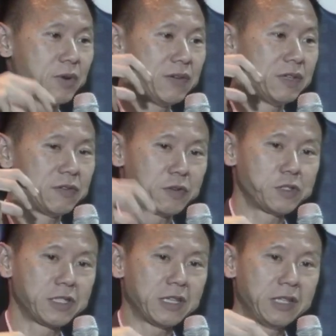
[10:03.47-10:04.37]
one of the
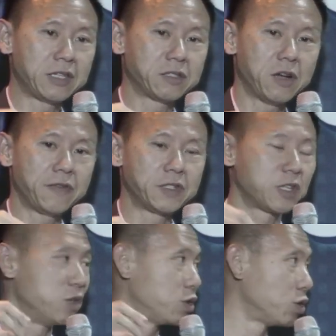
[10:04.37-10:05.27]
first thing that takes off is
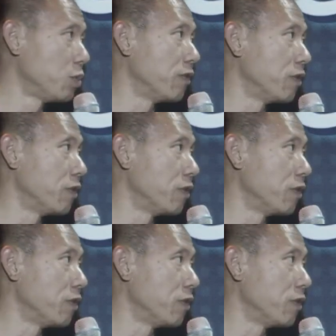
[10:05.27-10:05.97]
consumer-facing